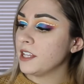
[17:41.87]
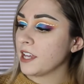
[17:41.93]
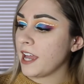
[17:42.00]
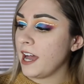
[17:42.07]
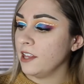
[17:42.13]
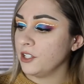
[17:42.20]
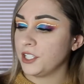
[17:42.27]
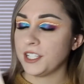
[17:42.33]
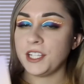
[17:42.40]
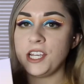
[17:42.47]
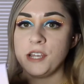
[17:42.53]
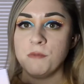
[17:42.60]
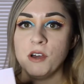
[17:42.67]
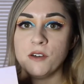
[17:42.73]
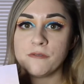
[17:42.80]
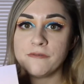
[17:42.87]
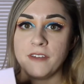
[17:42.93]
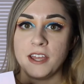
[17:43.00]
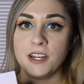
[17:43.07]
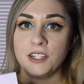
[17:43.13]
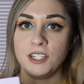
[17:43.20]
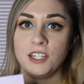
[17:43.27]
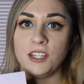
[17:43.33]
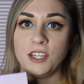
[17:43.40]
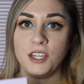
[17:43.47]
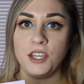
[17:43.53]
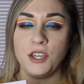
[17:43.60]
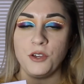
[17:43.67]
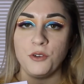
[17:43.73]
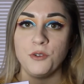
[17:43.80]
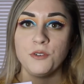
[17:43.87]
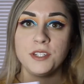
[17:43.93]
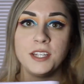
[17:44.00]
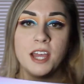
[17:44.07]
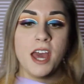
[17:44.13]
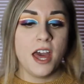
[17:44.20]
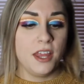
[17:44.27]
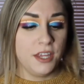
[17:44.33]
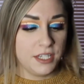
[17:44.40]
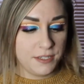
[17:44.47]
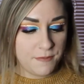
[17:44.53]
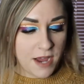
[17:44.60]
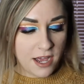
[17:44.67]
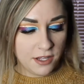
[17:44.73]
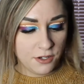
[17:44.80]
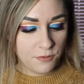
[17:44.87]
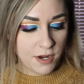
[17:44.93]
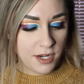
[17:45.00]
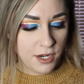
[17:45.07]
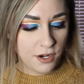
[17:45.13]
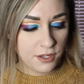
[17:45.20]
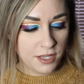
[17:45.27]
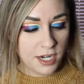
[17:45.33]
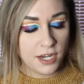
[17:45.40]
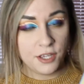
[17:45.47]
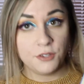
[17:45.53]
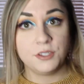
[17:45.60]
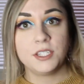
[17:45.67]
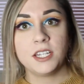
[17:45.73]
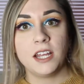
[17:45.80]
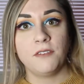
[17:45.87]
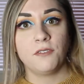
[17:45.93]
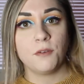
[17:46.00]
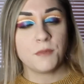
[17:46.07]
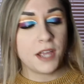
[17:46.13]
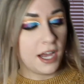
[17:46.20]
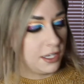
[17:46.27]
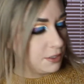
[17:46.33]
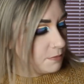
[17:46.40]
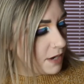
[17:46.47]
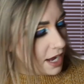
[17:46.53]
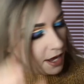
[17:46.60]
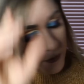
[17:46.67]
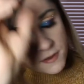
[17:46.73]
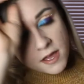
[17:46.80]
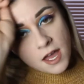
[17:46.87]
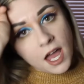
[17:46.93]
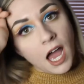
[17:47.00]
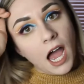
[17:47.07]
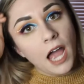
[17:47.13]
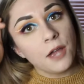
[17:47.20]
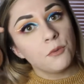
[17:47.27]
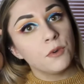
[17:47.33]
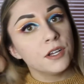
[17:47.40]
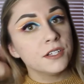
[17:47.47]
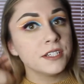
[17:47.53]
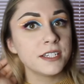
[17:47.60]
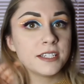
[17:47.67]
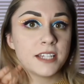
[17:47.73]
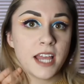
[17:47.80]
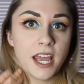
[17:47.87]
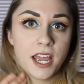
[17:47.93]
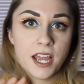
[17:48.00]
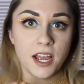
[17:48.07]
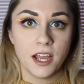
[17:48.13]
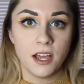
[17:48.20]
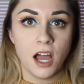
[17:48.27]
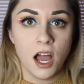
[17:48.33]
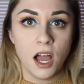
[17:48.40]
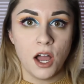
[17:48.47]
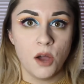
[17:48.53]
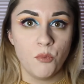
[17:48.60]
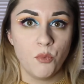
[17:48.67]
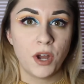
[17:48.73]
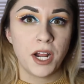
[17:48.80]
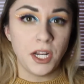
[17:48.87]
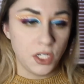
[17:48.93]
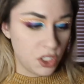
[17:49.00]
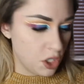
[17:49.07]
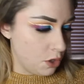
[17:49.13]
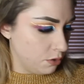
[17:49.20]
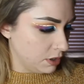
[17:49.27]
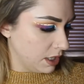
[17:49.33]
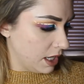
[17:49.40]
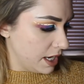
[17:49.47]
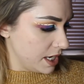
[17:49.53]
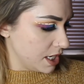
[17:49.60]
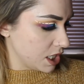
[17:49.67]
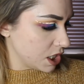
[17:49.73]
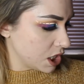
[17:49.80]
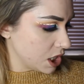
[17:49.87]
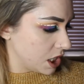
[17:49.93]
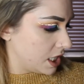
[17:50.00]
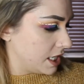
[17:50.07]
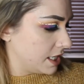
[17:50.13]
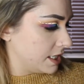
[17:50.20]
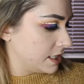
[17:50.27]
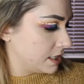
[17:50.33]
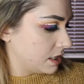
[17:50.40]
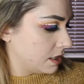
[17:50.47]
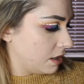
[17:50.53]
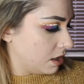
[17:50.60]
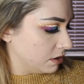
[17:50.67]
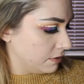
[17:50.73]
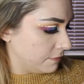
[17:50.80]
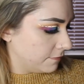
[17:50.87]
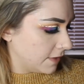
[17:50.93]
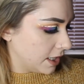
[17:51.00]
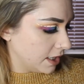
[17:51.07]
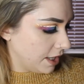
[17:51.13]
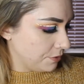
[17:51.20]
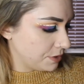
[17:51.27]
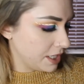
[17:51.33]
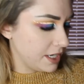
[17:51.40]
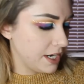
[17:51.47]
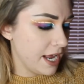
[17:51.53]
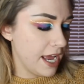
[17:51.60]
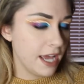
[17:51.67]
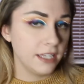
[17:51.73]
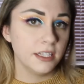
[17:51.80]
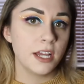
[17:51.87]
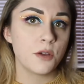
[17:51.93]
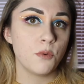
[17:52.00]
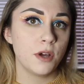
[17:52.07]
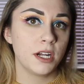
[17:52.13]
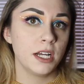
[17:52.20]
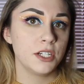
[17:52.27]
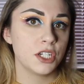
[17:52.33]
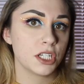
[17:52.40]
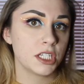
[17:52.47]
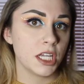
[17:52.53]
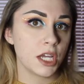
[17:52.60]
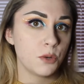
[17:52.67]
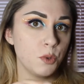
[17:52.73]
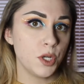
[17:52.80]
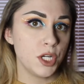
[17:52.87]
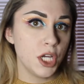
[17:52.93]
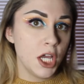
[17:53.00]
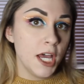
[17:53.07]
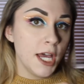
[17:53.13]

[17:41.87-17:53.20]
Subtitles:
the color scheme of Fade Into the Hues, this palette right here that I used today from Colourpop. I will say what I don't like is all the fallout that it had, like when I just like would,